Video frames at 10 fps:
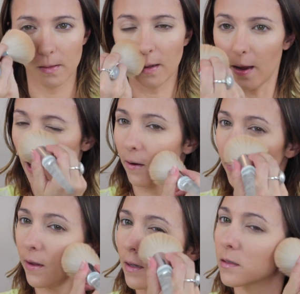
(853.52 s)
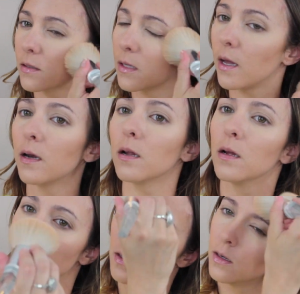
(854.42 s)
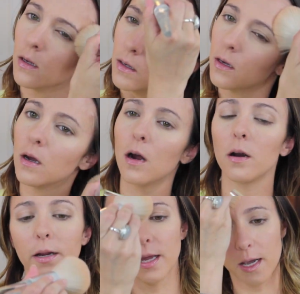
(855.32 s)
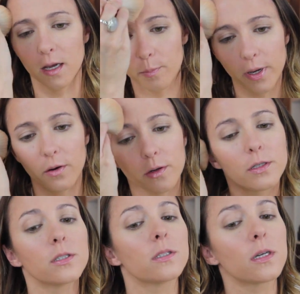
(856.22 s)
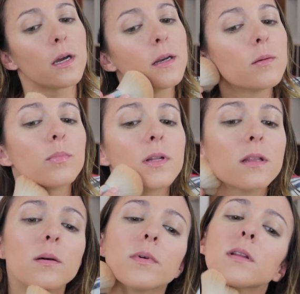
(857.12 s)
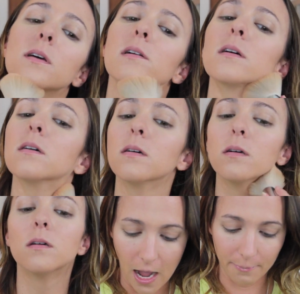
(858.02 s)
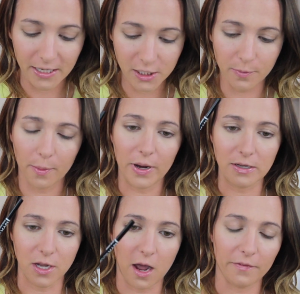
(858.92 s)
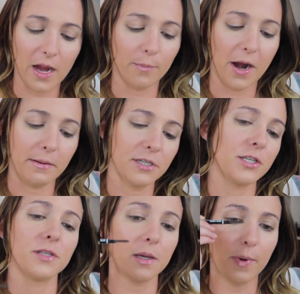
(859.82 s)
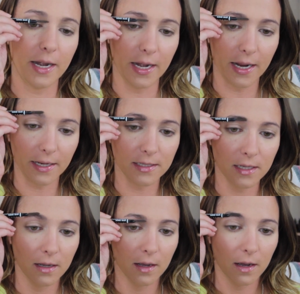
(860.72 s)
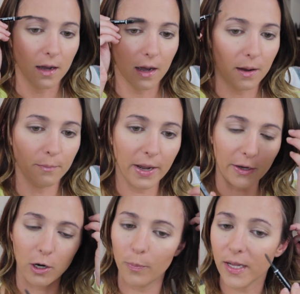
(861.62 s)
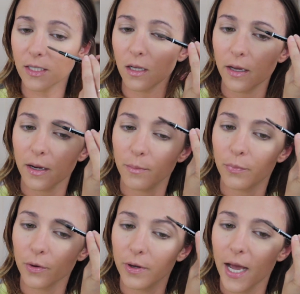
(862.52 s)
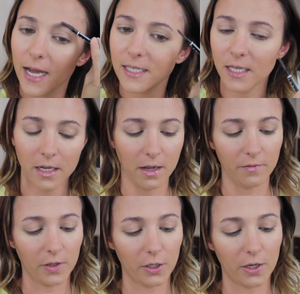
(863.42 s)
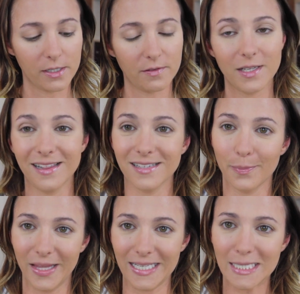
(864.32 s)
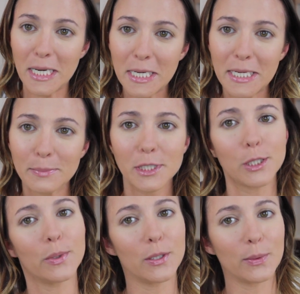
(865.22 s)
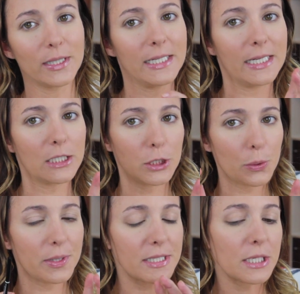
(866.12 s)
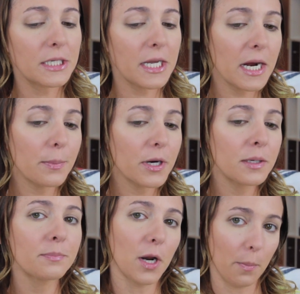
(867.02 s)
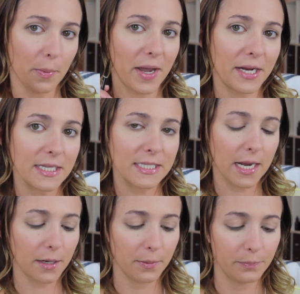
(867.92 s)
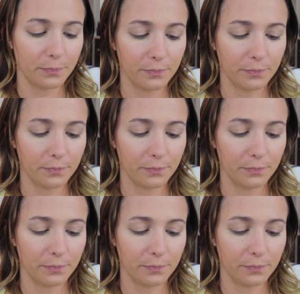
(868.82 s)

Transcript: the areas that already had powder just to kind of blend them a little. I'm going to do my brows off camera. I'm just using my NYX um, Micro Pencil in Brunette. I feel like you guys have seen this a million times, so we don't really need to do this on camera. I'll be back in a sec.